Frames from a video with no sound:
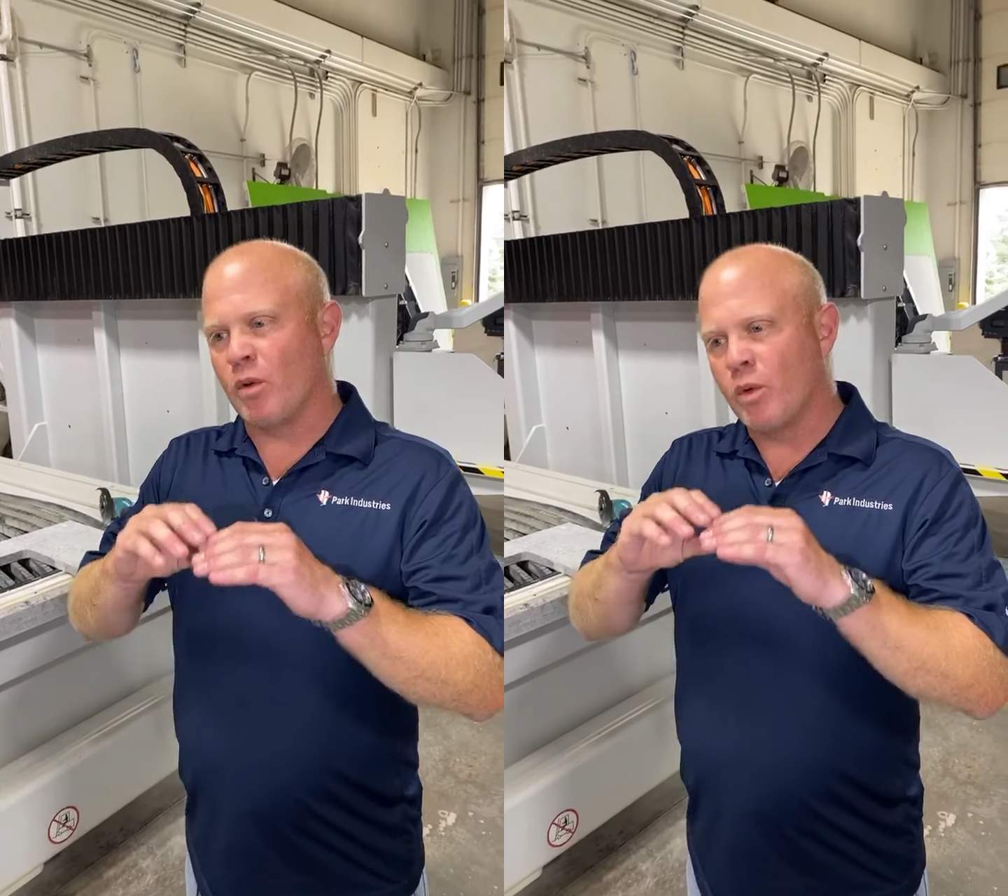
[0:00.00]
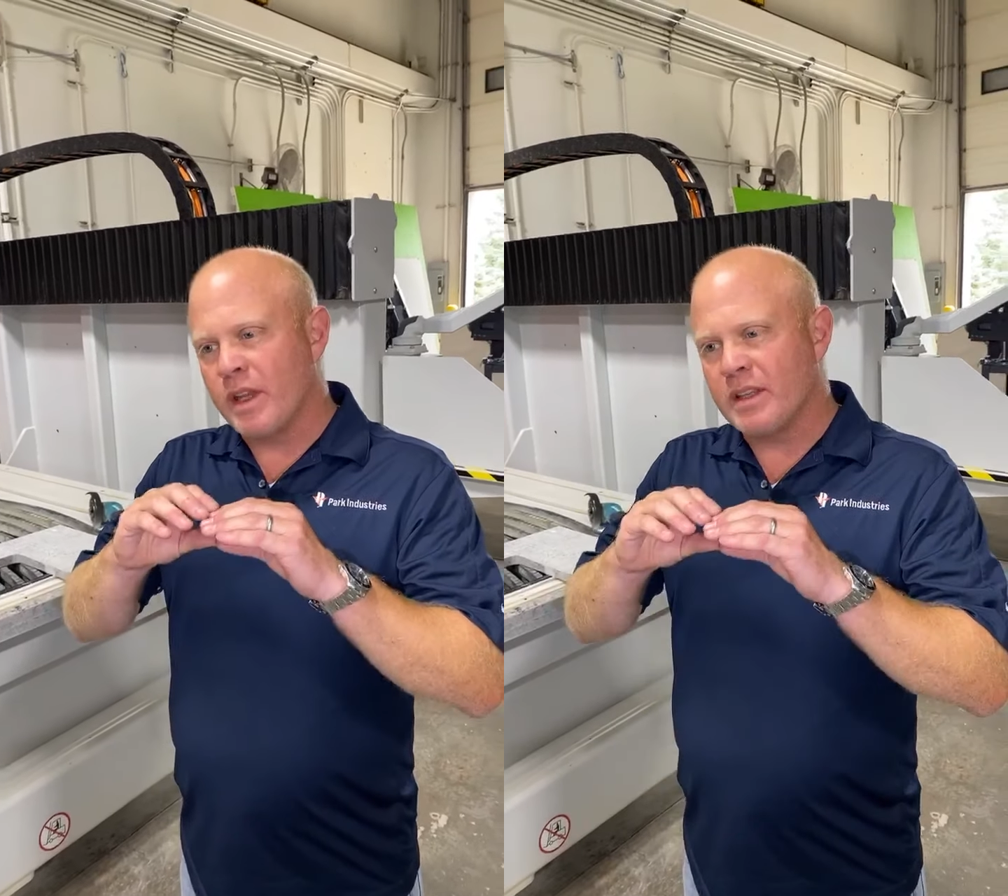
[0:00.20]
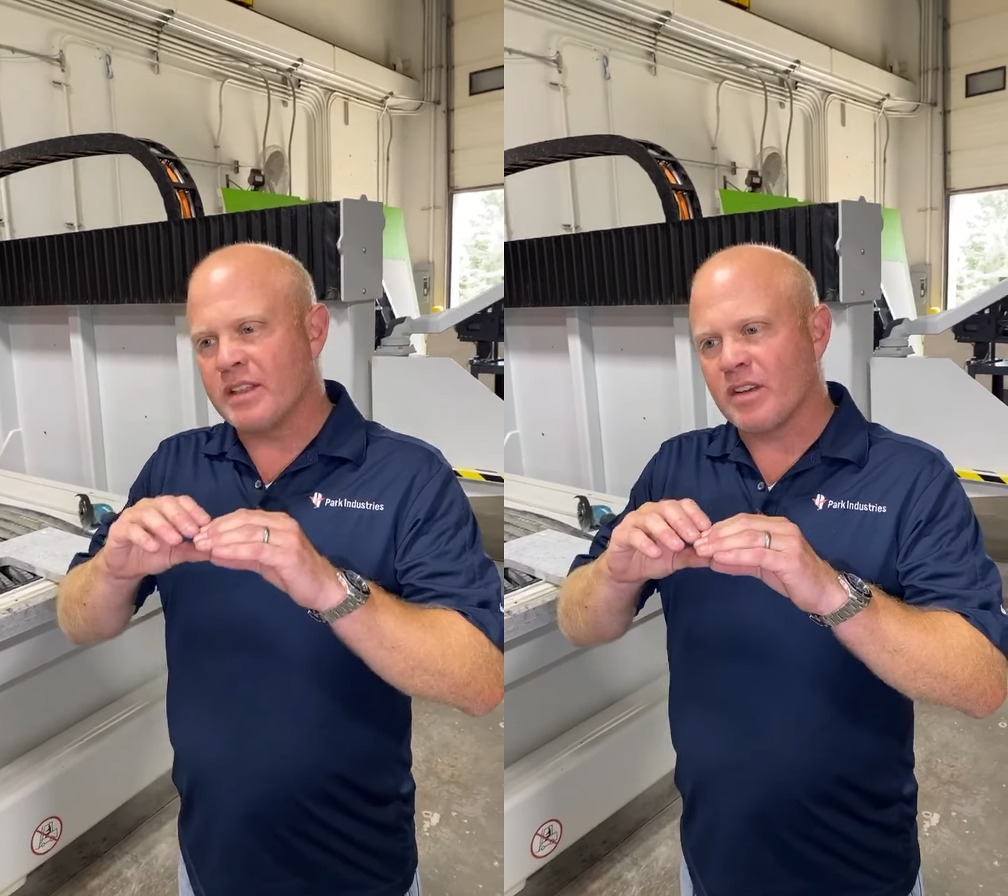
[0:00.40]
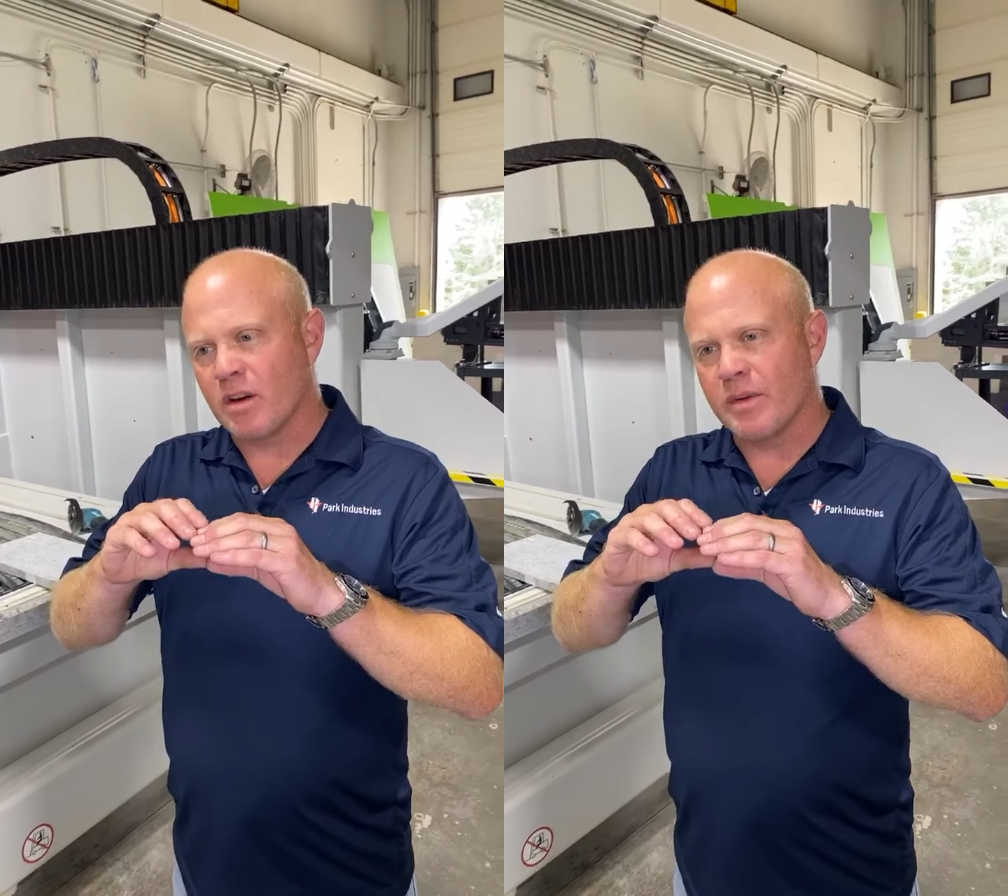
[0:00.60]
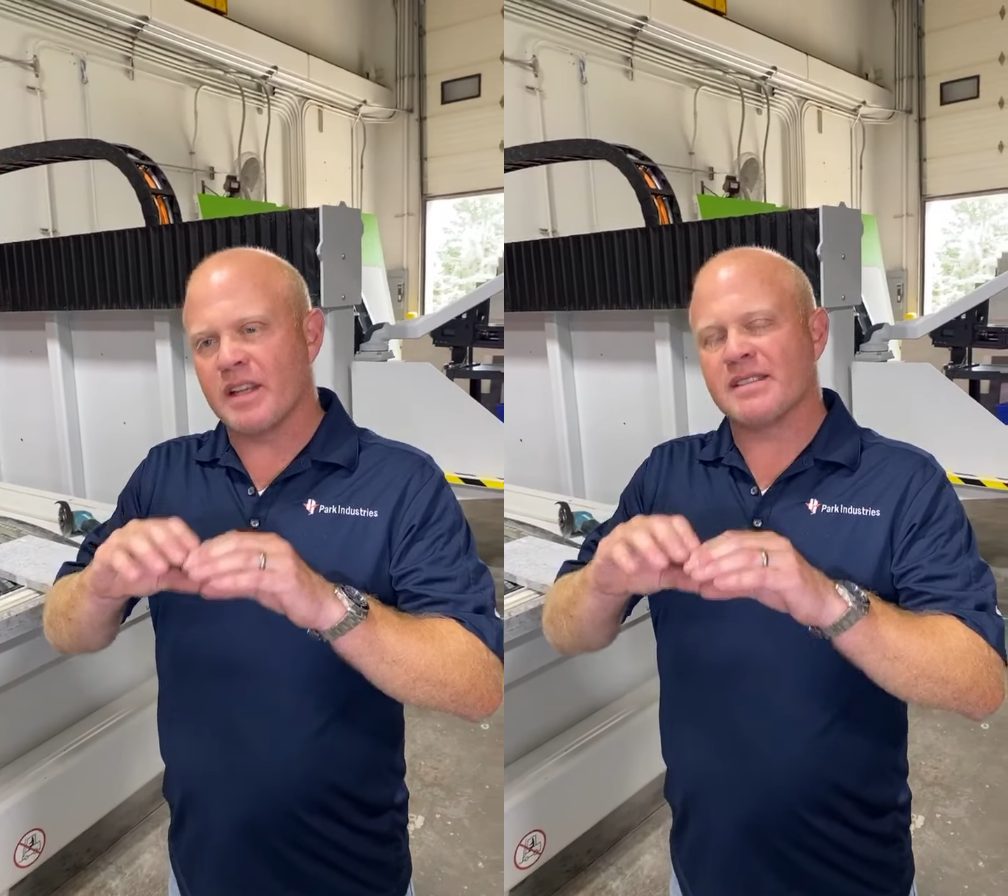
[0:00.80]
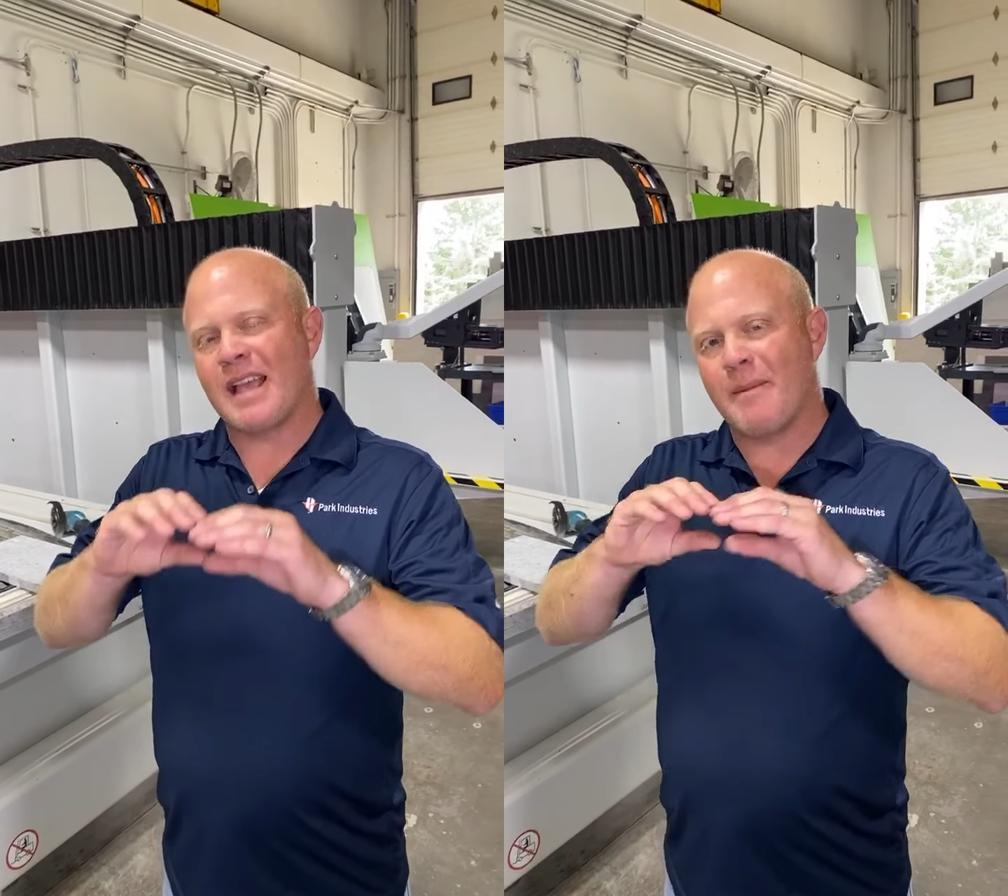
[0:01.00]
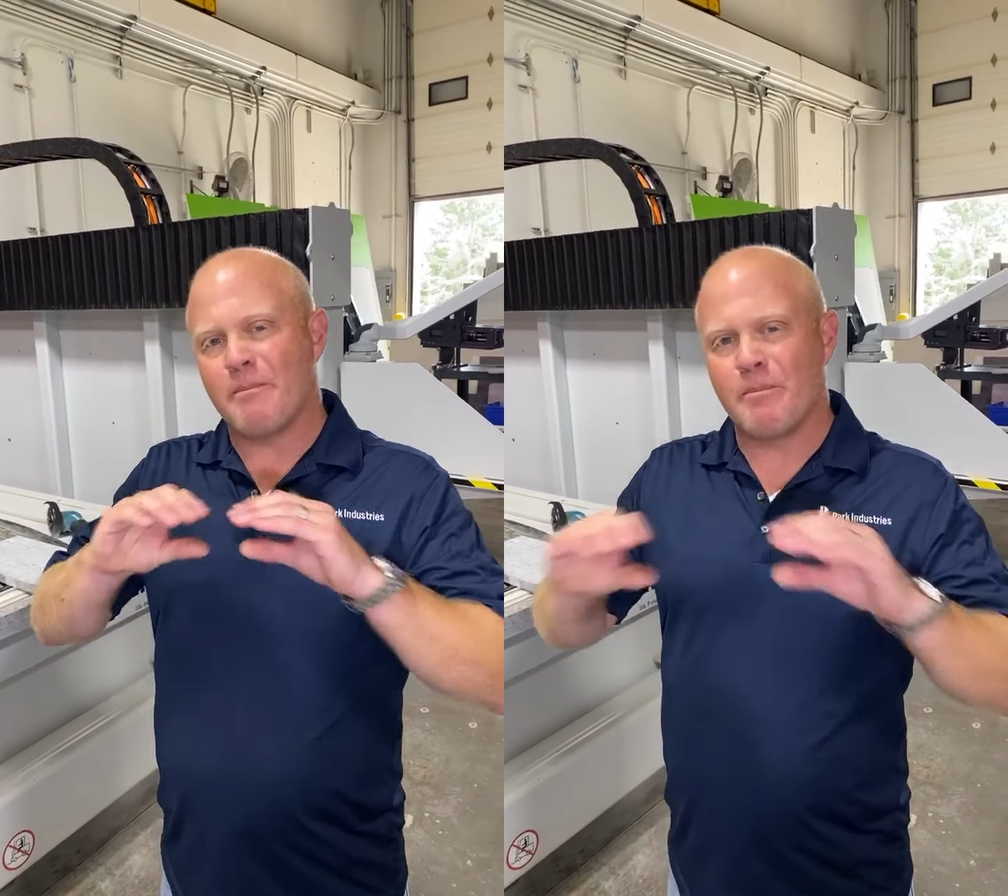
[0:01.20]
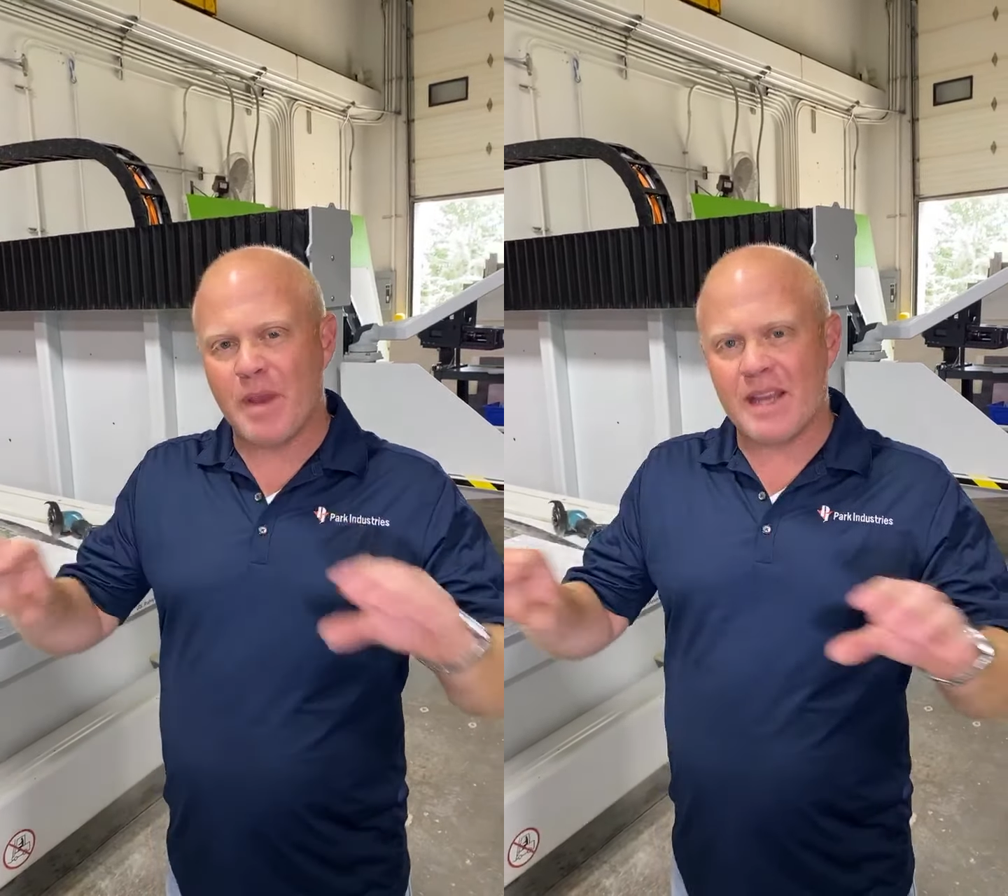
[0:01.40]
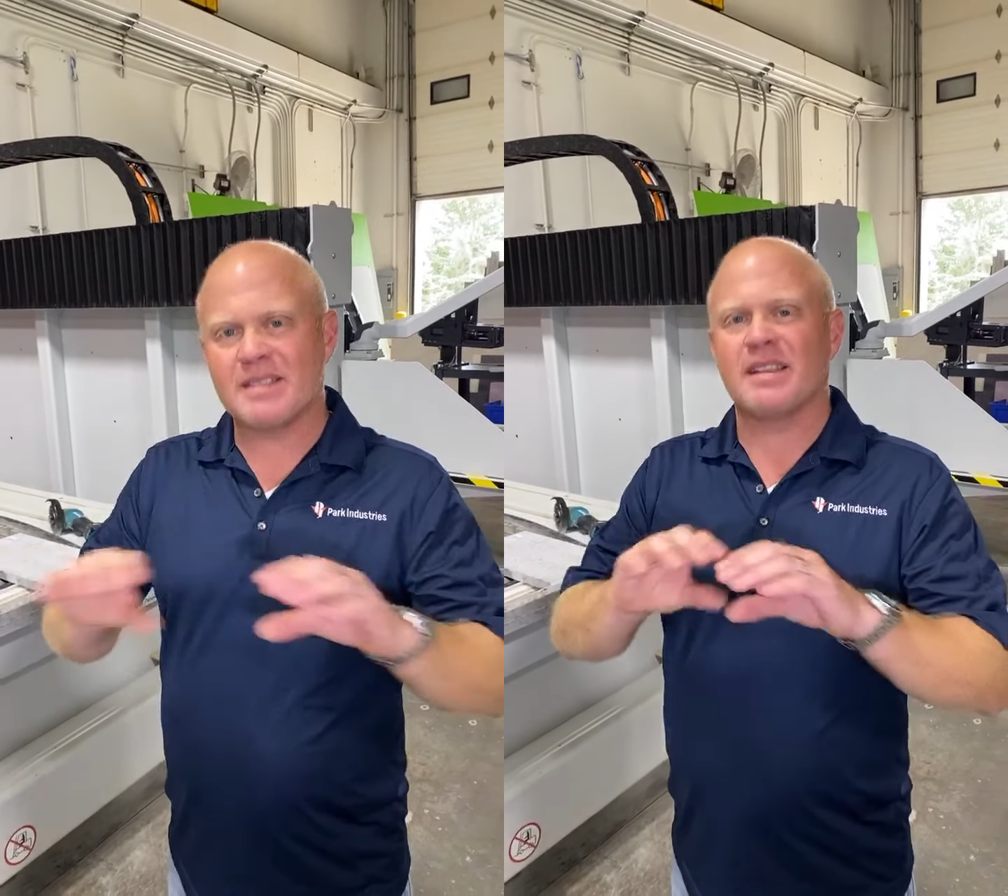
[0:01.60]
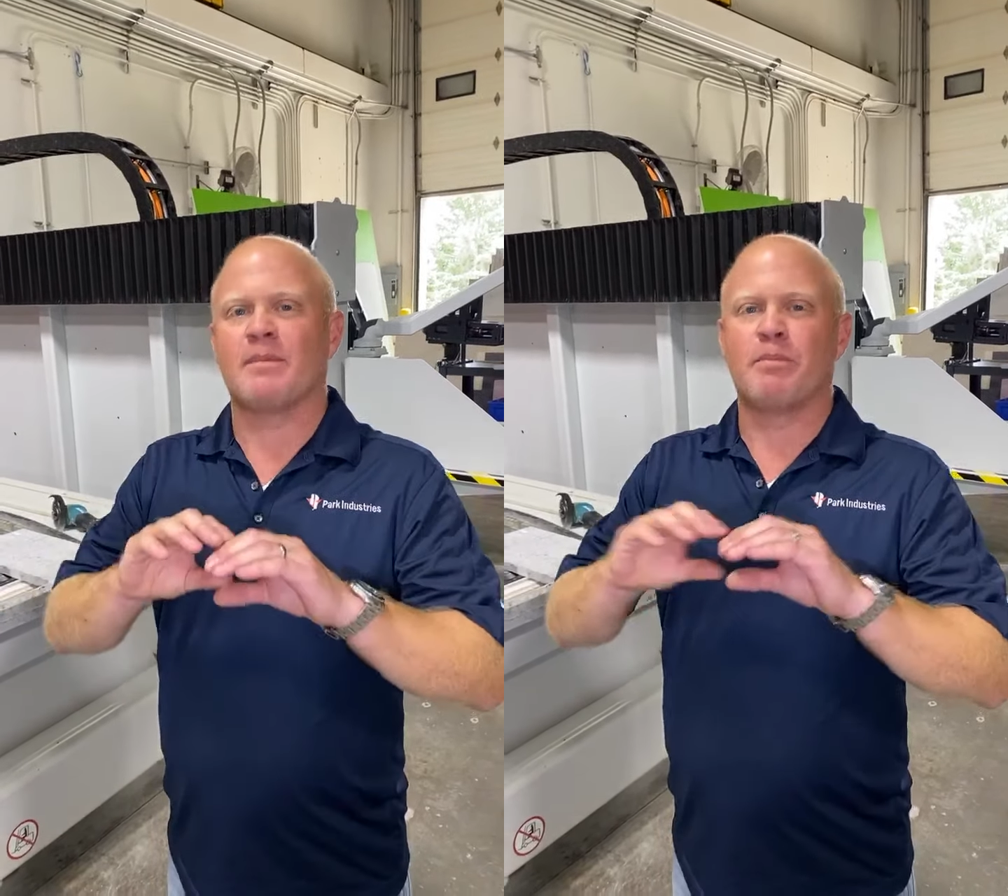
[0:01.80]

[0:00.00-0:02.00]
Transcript: we determined as that basic,